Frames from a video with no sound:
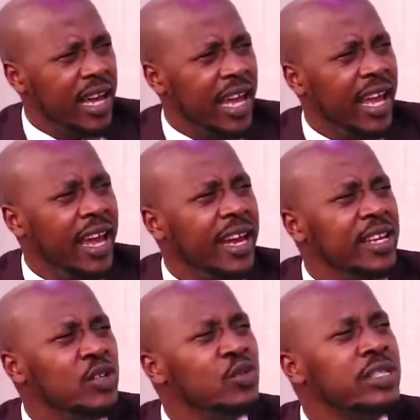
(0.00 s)

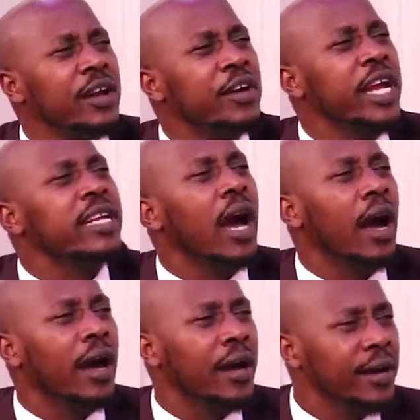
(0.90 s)
and you surrender.
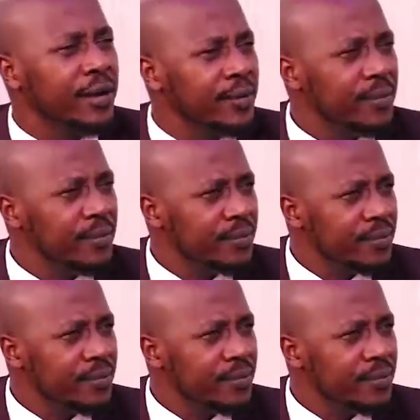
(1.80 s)
Mm.